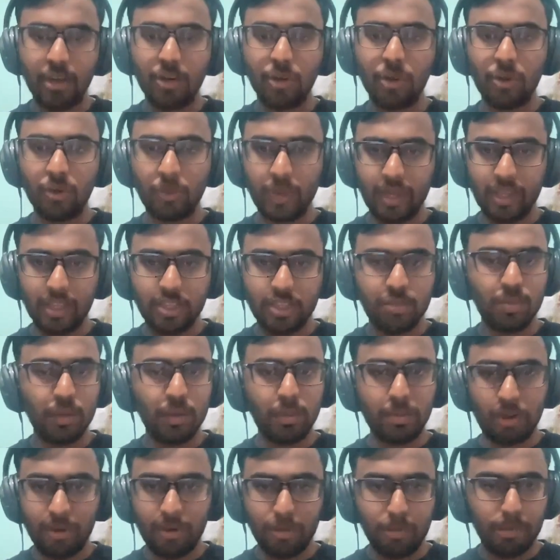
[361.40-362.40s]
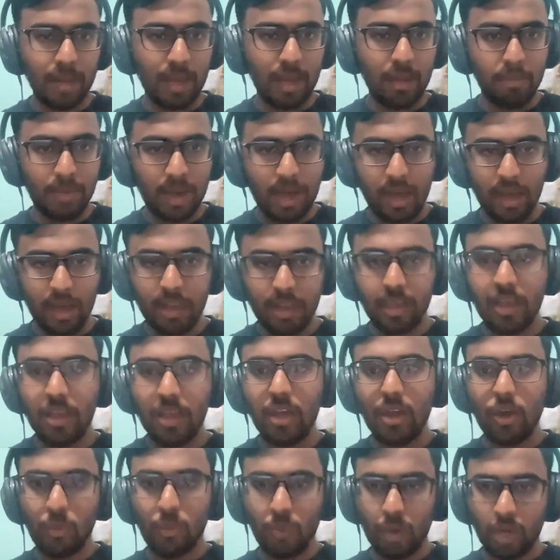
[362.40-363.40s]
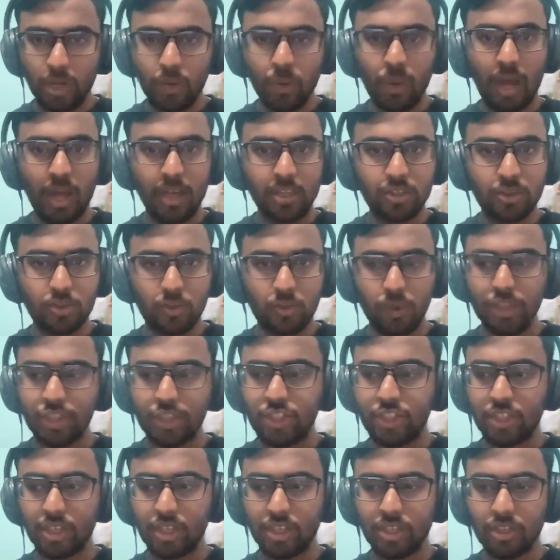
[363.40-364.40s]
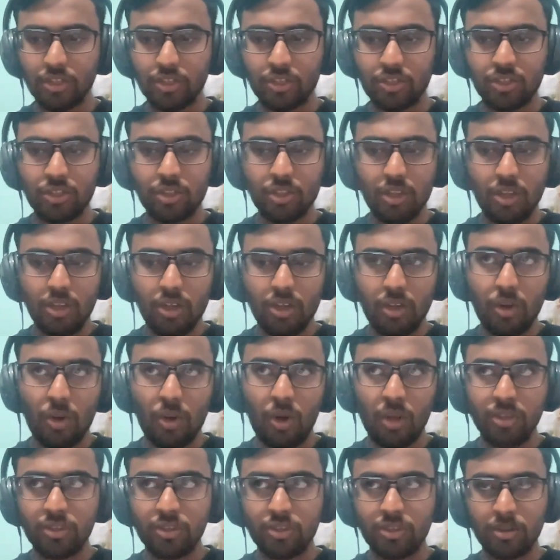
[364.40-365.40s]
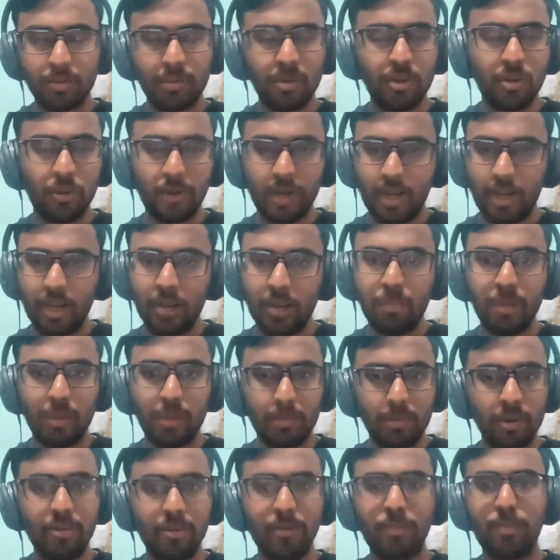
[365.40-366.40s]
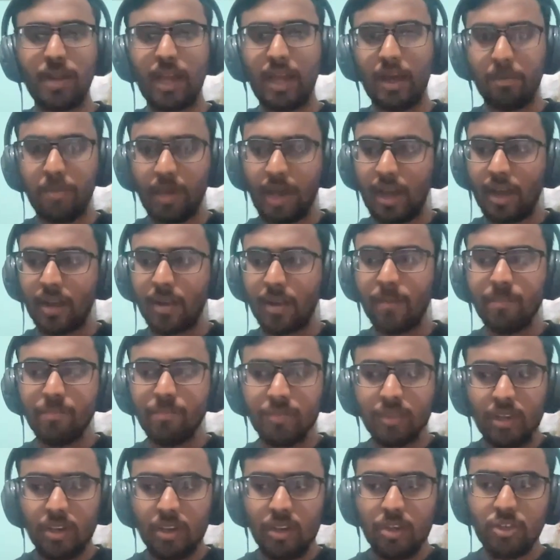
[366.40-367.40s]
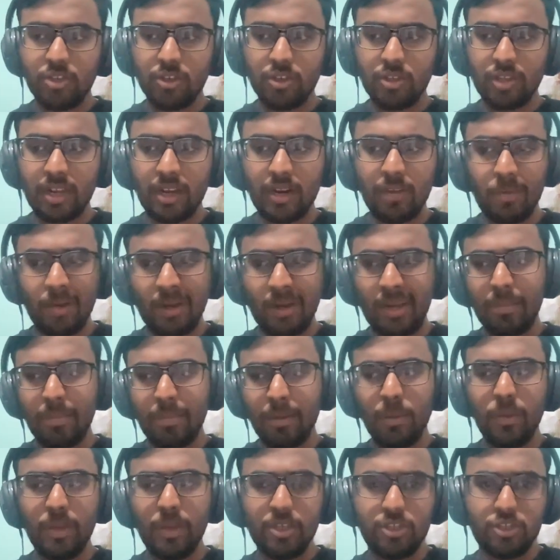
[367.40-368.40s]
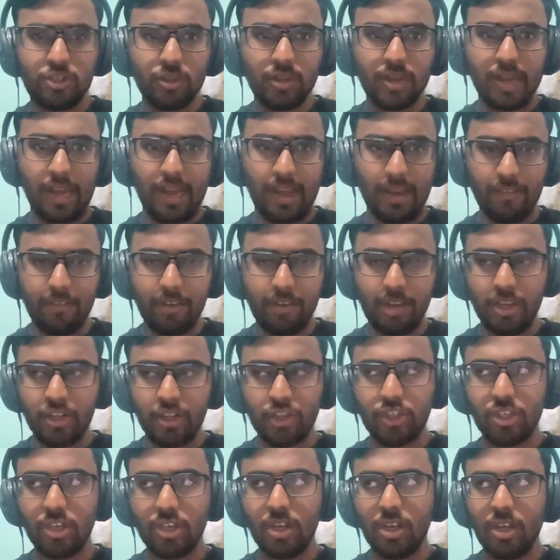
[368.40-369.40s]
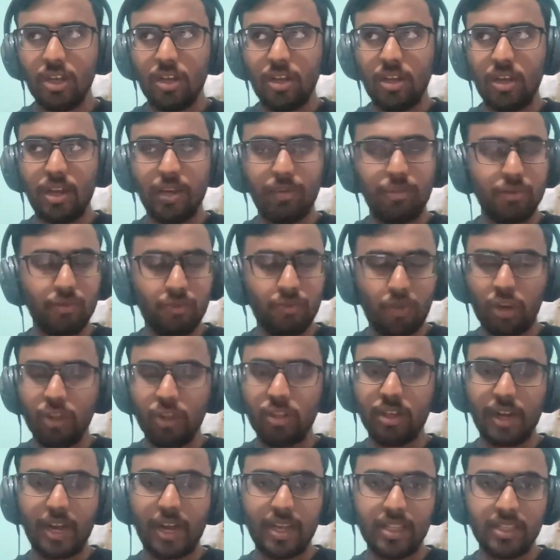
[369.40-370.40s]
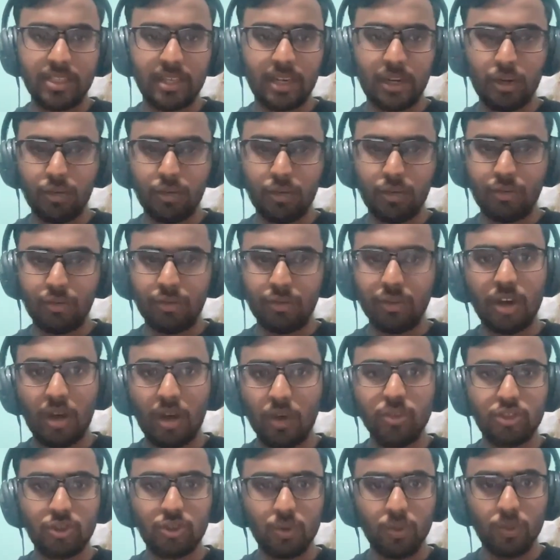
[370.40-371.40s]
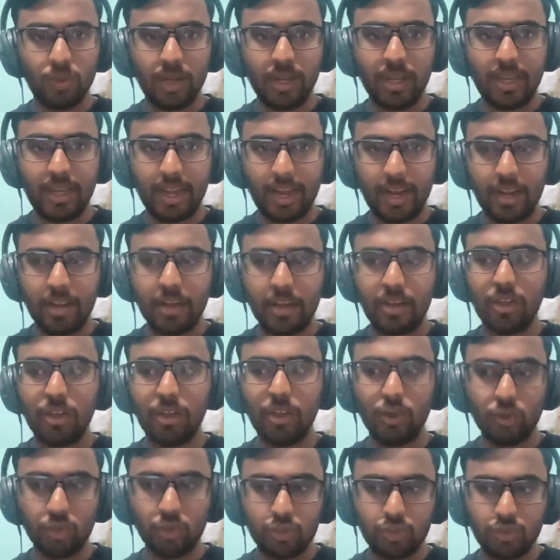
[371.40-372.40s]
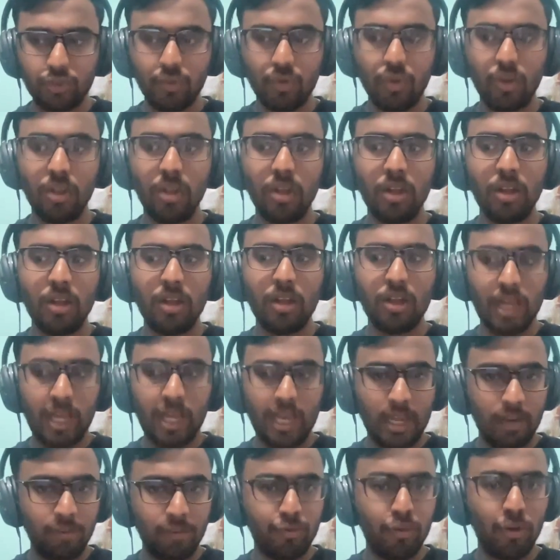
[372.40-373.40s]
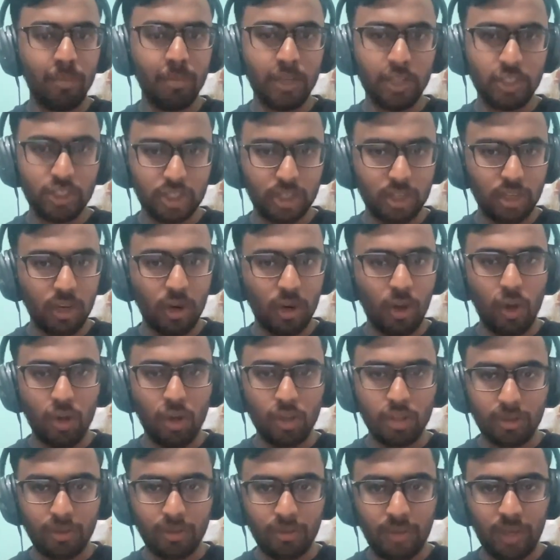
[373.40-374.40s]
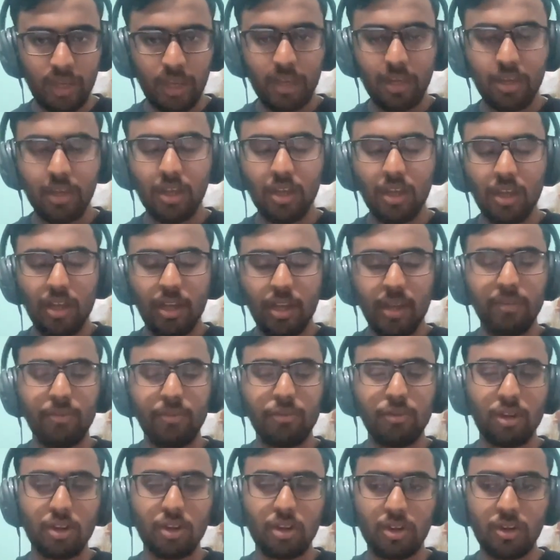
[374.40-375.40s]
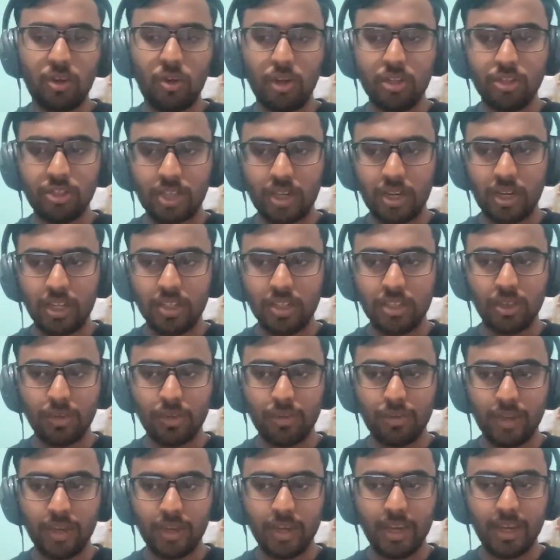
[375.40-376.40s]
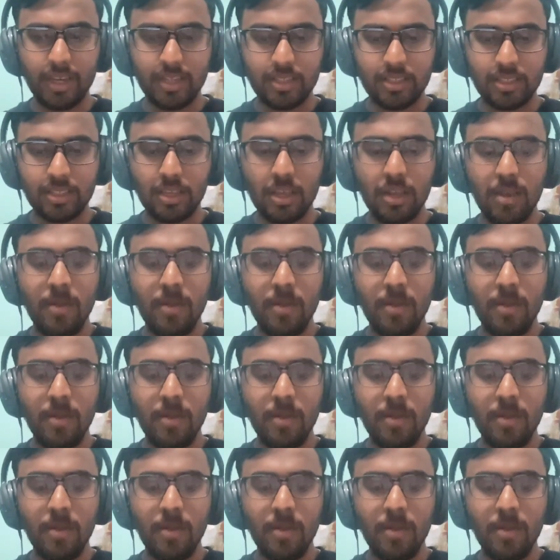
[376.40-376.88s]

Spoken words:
to tweets, people reply back. When you ask questions on some tweet, people reply back. So there are multiple ways you can leverage. If you follow the right set of accounts, you will get useful information along the week. If you're constantly surfing X,